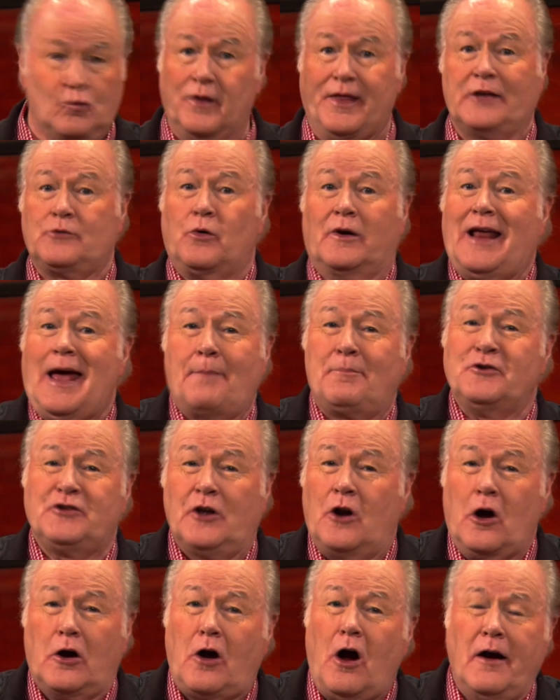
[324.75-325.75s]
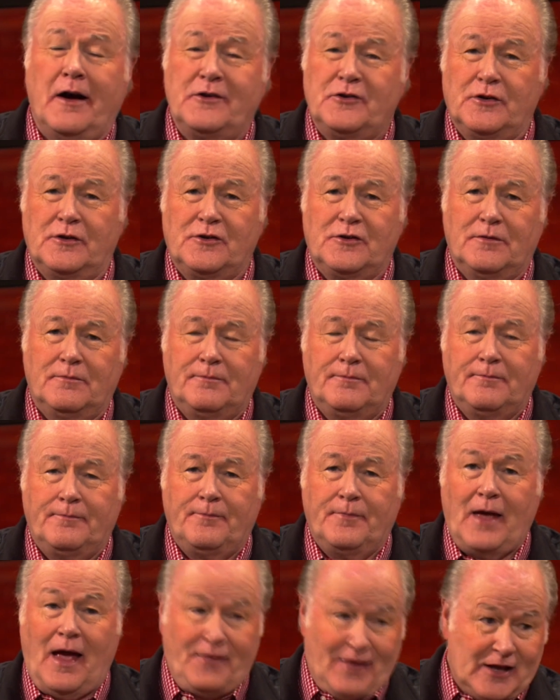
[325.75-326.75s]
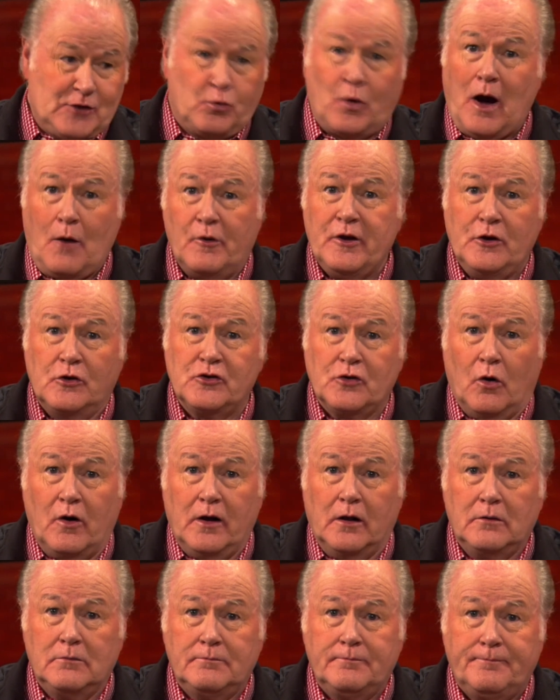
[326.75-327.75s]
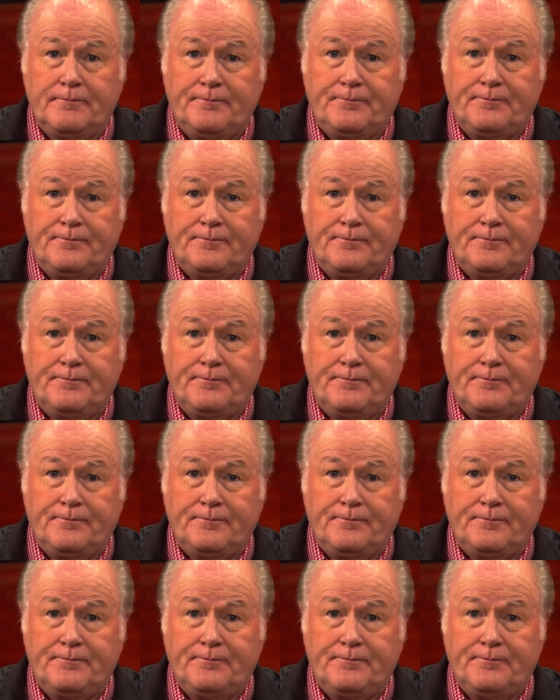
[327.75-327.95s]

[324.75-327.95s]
Well, that's what happens in our car engines, and that's why we use oil.